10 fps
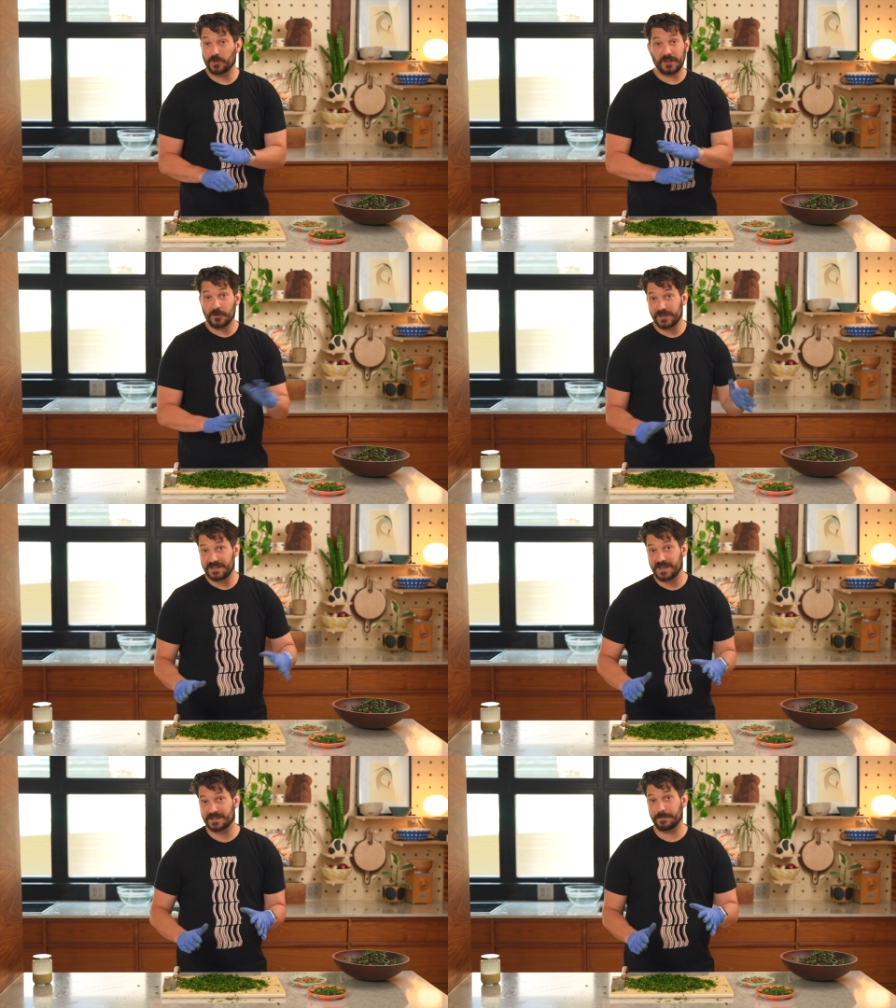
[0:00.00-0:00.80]
really only
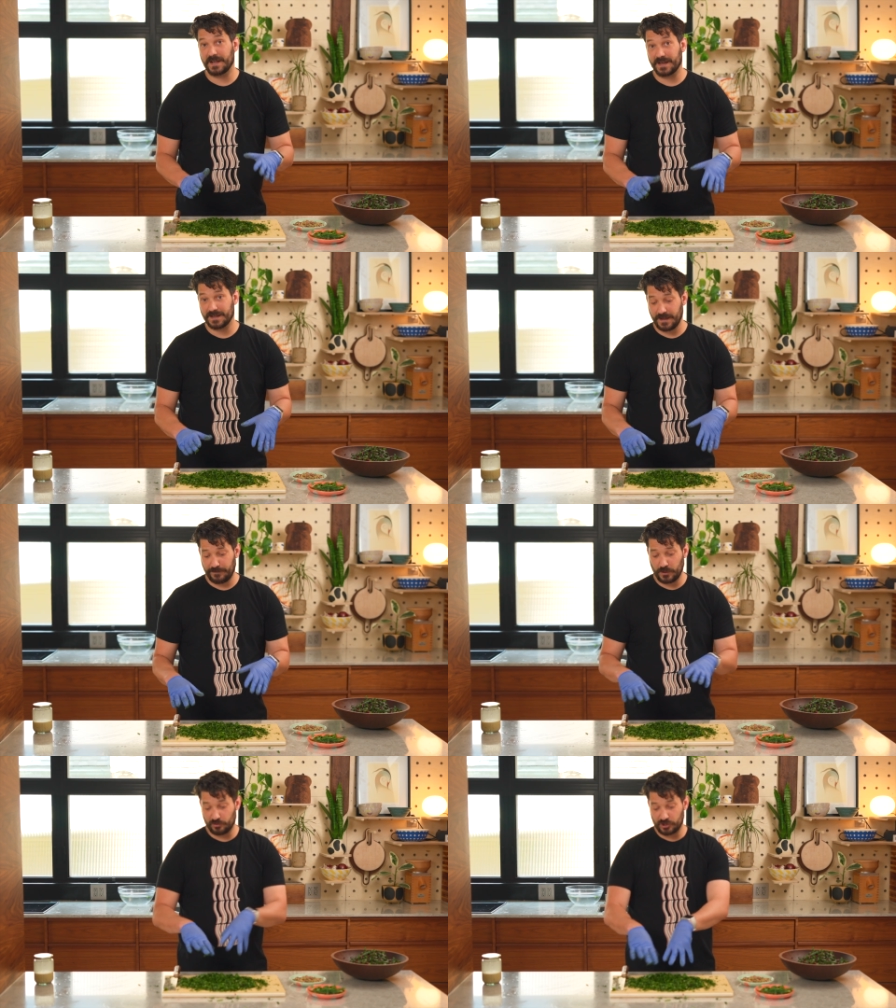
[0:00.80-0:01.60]
takes a minute
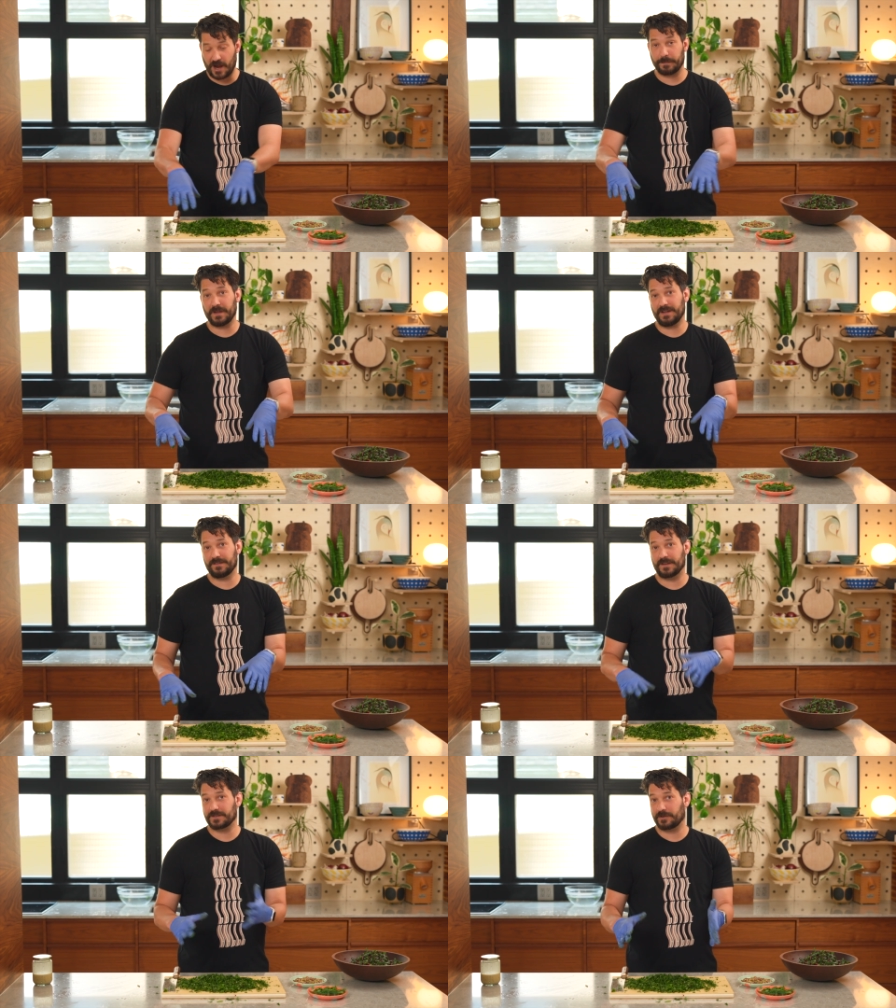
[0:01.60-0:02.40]
if you chop it in
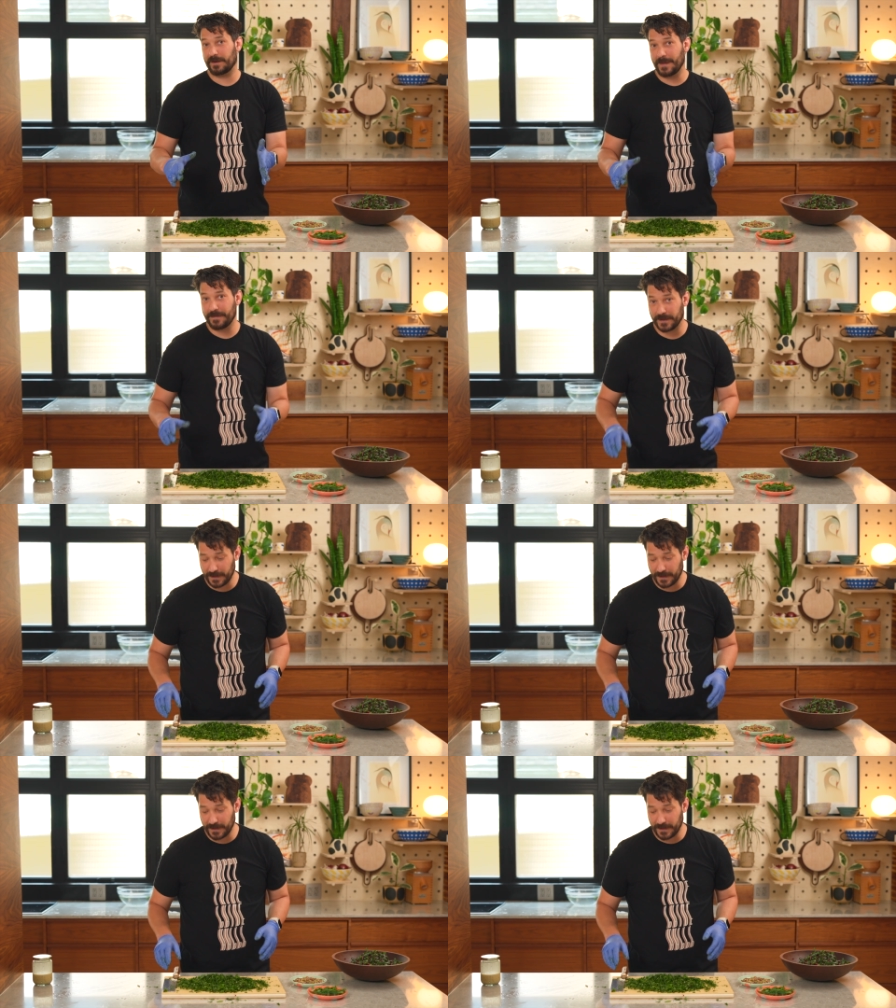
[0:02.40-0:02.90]
this grid method.